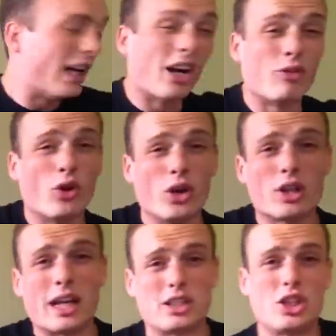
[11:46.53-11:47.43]
I've
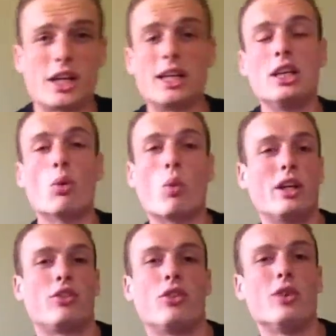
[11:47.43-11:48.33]
heard like chucking your
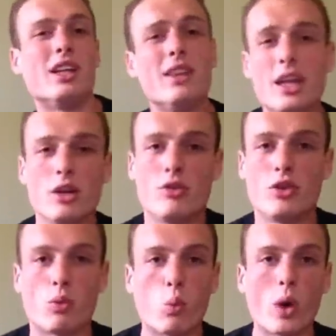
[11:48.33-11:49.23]
wetsuit in there if
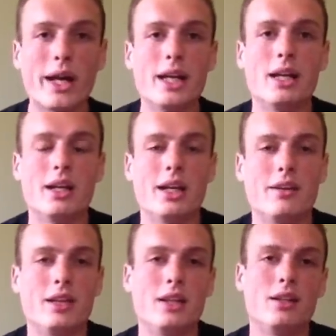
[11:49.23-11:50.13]
it's wet,
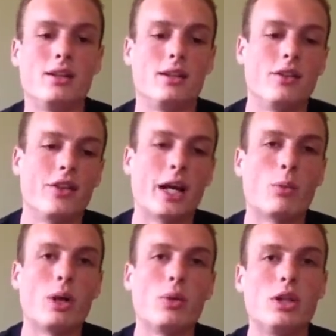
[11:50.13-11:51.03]
and then
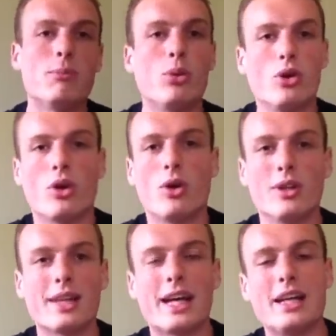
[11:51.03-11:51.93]
that way when you put it
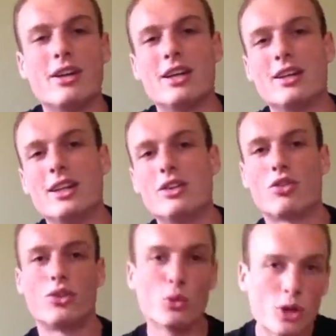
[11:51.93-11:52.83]
on later,
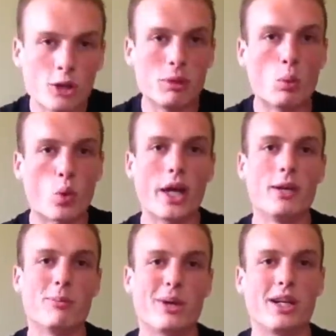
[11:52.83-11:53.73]
it's still going to be
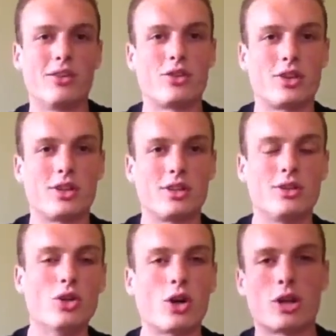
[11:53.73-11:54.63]
wet, but it's
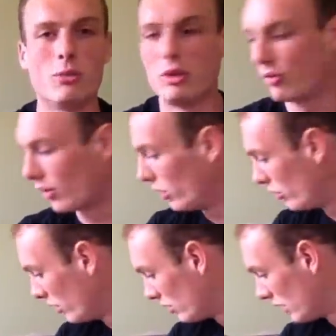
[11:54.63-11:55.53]
not going to be
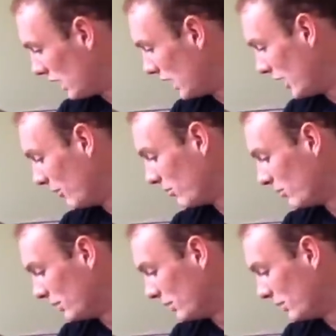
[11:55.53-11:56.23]
frozen, um,